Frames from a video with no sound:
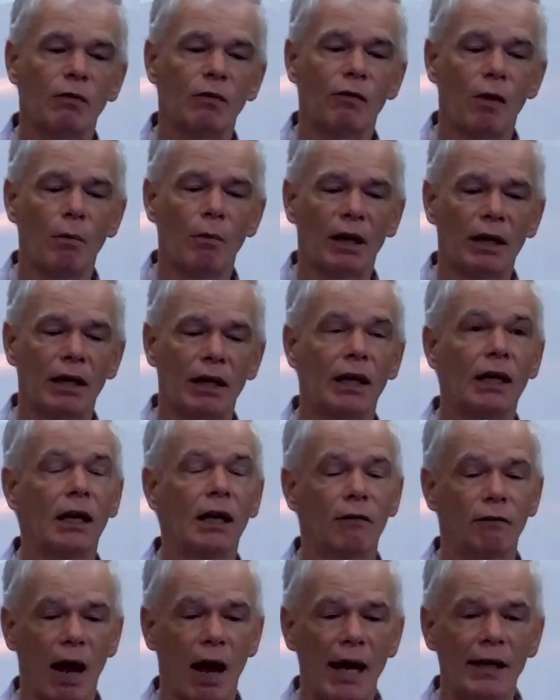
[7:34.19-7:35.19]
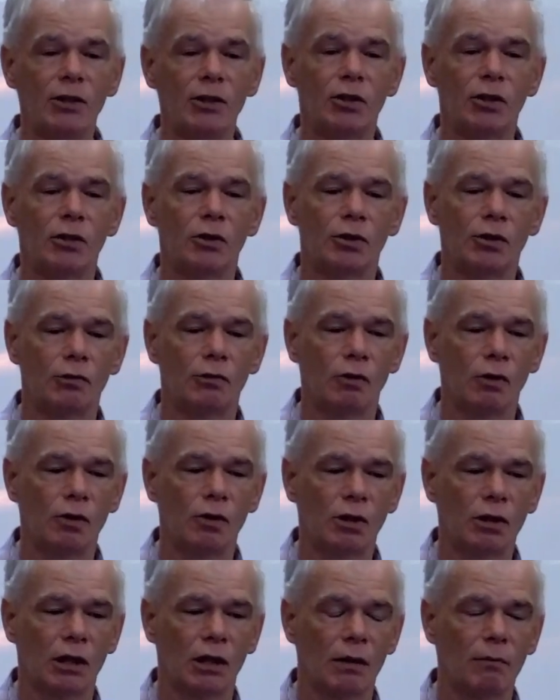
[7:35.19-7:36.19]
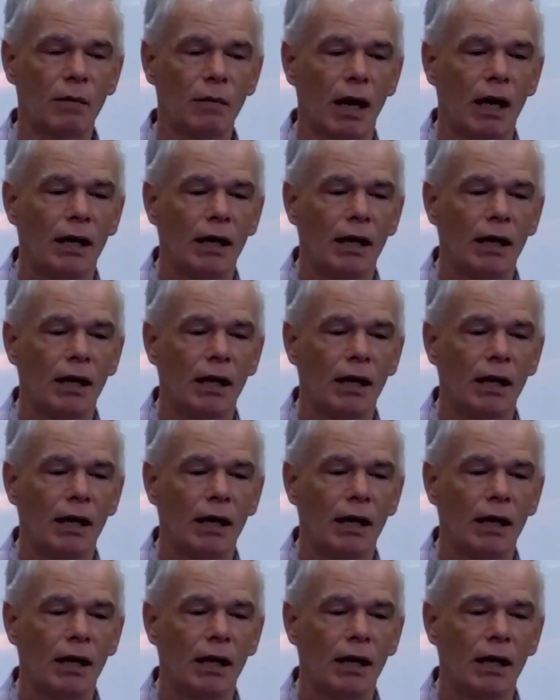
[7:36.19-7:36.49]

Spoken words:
from a king of ancient Jerusalem